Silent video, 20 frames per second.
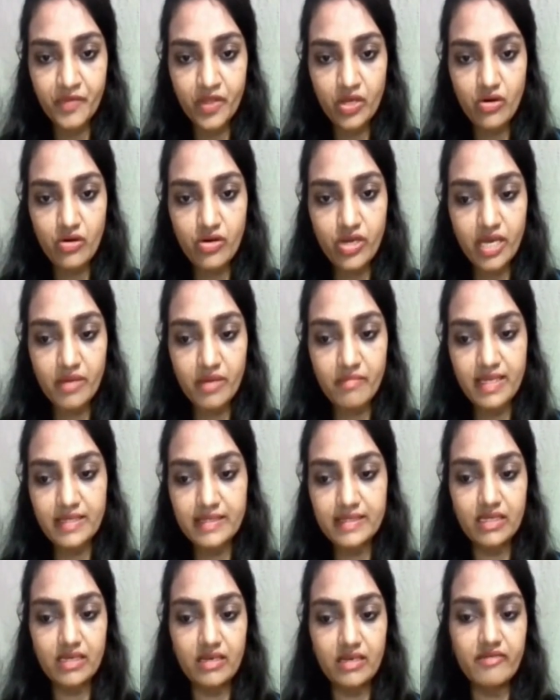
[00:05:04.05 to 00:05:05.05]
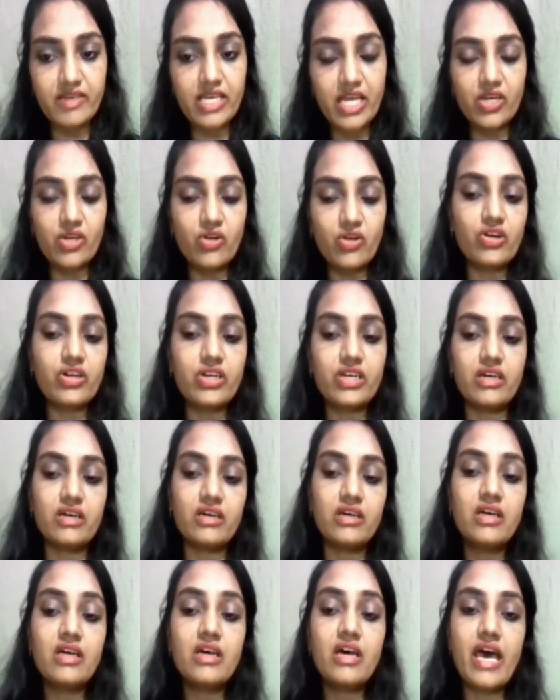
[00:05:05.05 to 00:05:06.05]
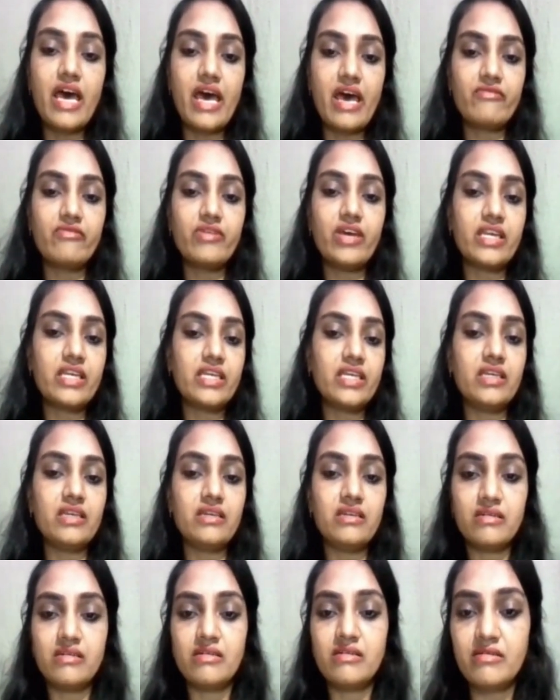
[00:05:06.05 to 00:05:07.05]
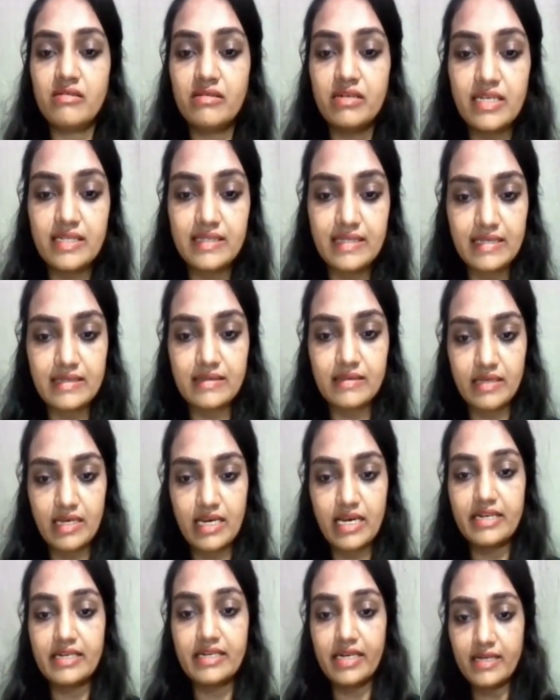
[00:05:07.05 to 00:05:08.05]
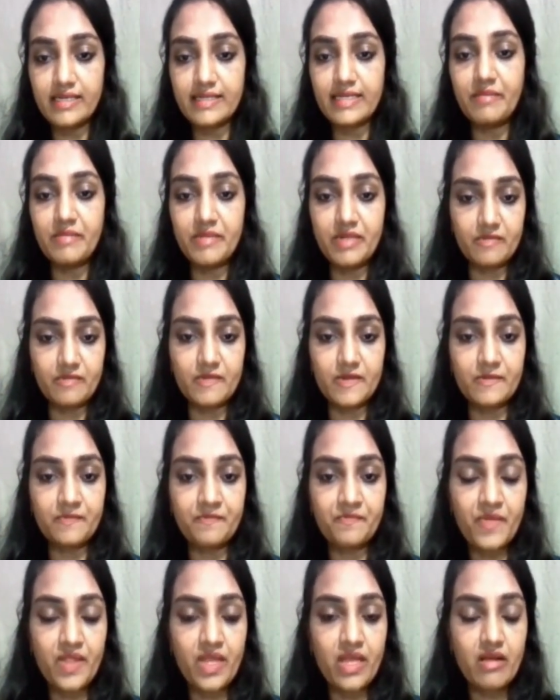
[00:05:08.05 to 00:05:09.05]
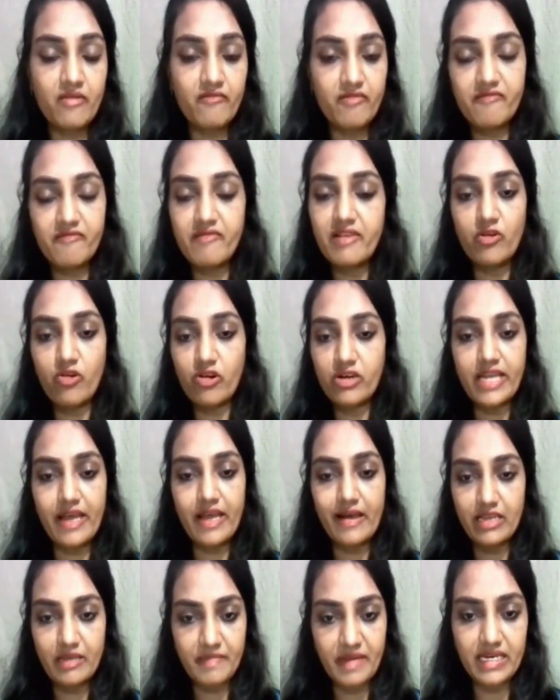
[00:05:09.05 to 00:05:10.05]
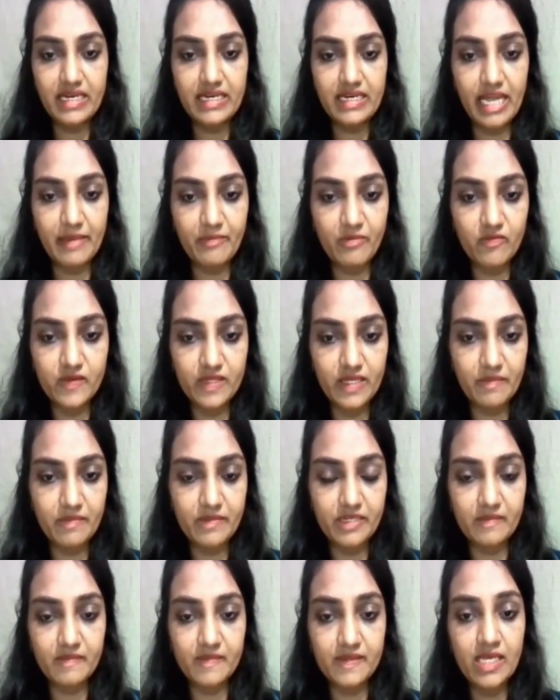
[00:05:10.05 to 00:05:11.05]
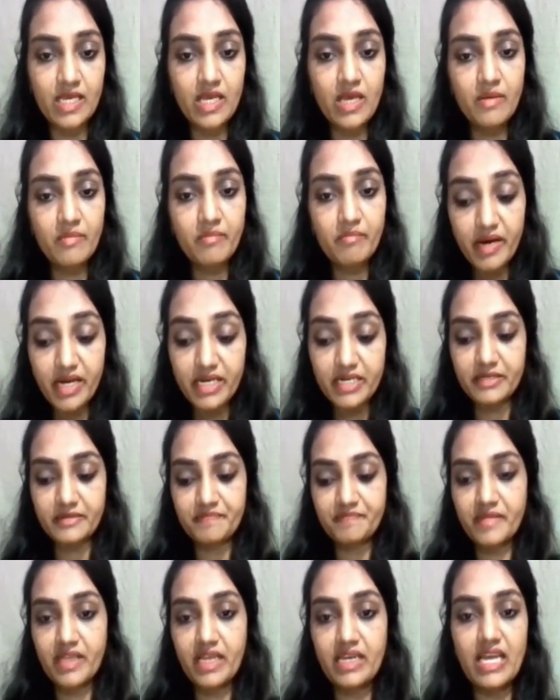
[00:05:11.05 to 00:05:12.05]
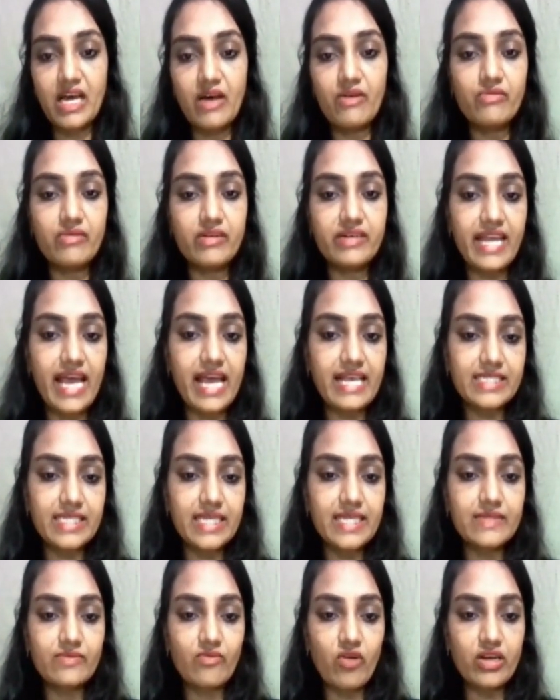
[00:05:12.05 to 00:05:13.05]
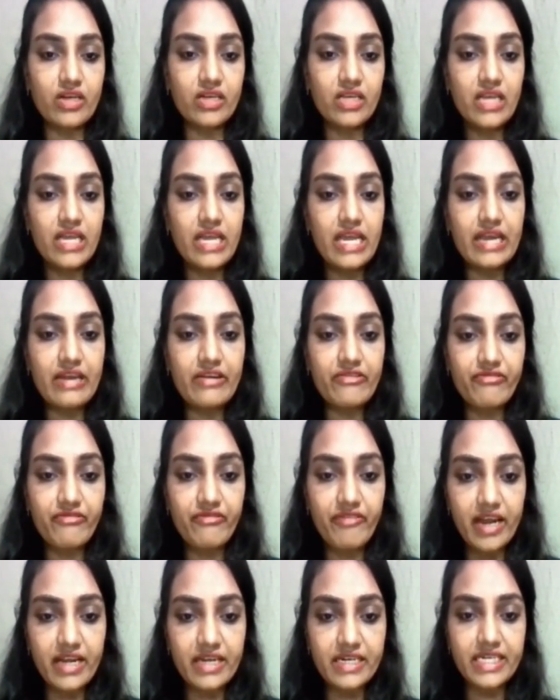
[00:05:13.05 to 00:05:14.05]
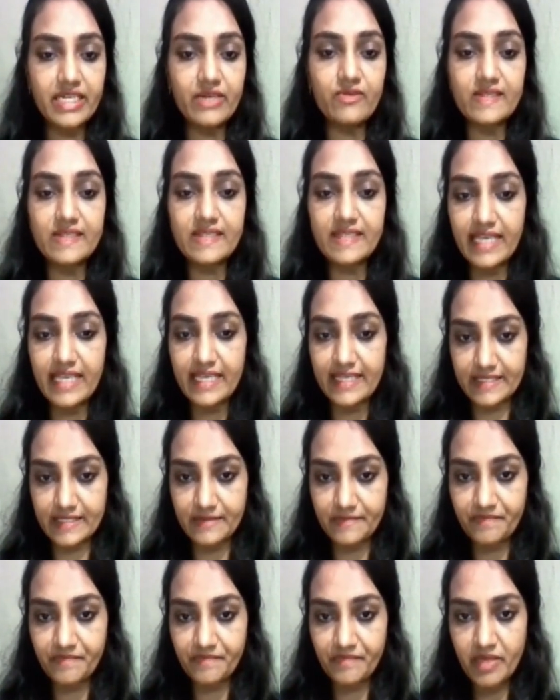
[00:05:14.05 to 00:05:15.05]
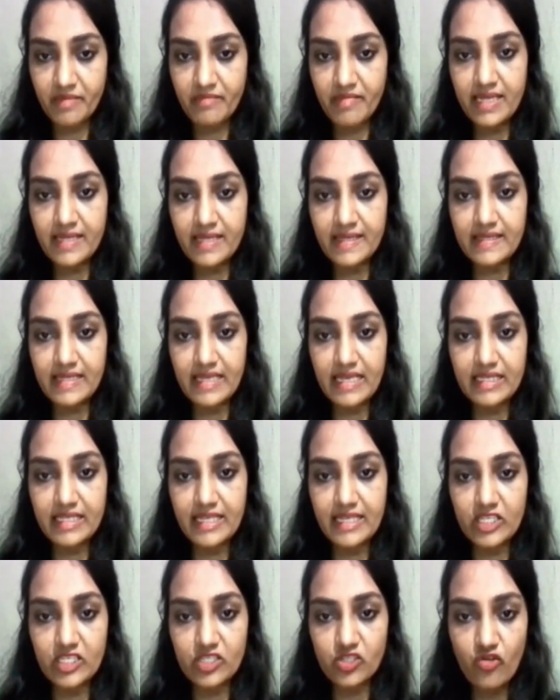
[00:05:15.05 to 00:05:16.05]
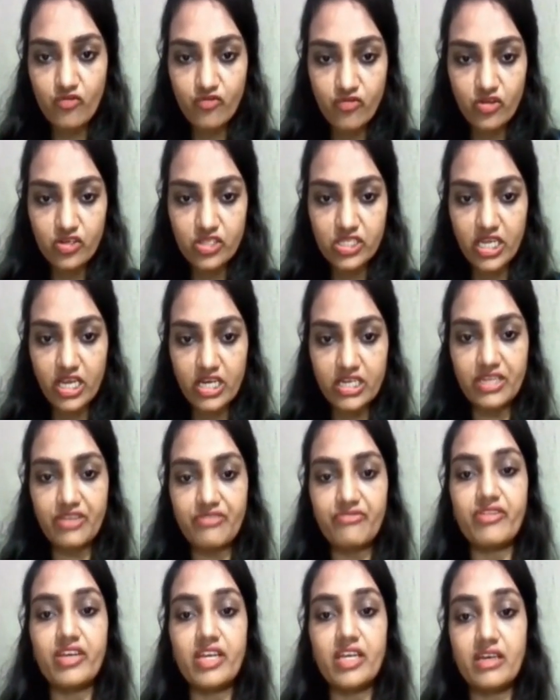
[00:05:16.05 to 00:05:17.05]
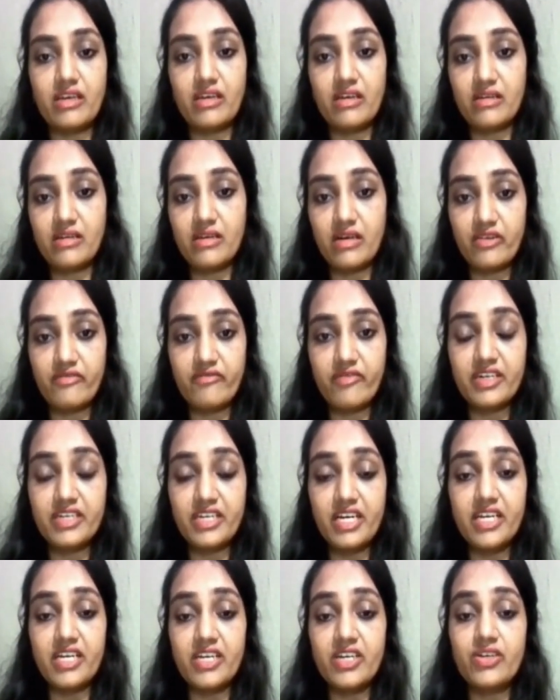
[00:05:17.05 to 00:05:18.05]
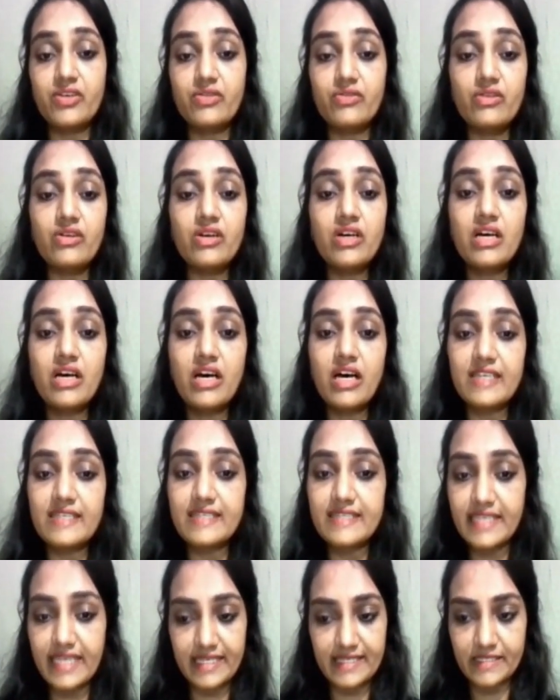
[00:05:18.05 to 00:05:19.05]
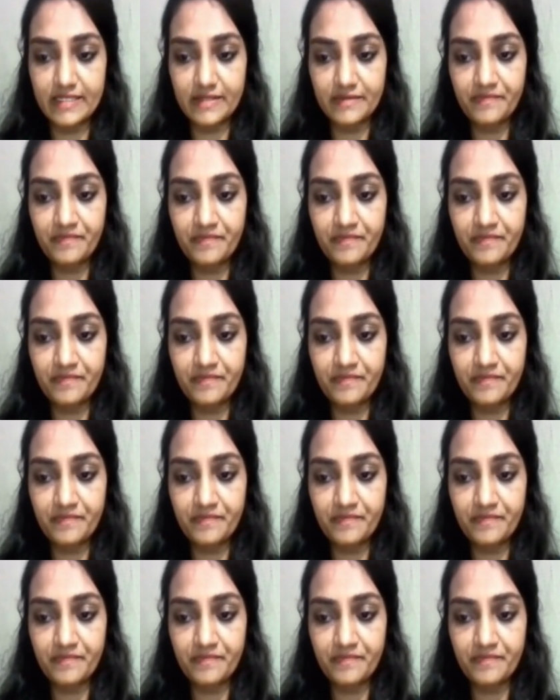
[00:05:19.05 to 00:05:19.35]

Okay, means we cannot have any disease related symptoms. We will not develop any type of symptoms. But now next is what? Infective cyst. Means this trophozoite if converted into a cyst.